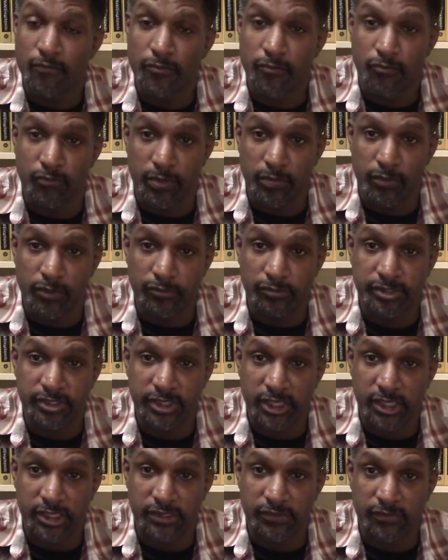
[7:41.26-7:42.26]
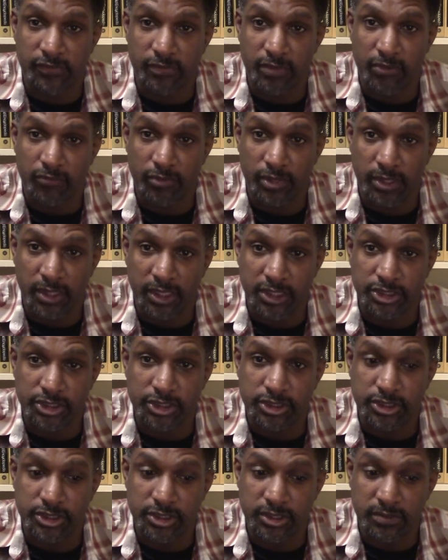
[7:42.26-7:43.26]
Remove sex from a
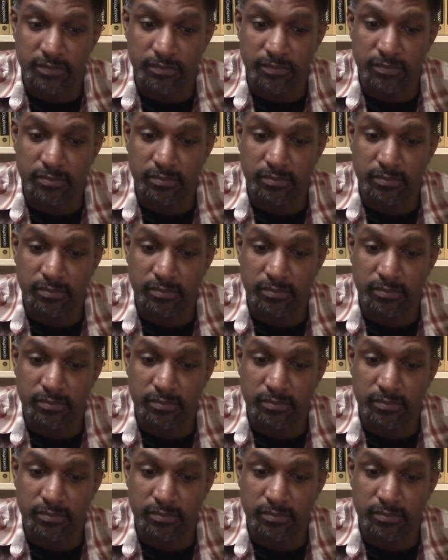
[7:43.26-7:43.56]
relationship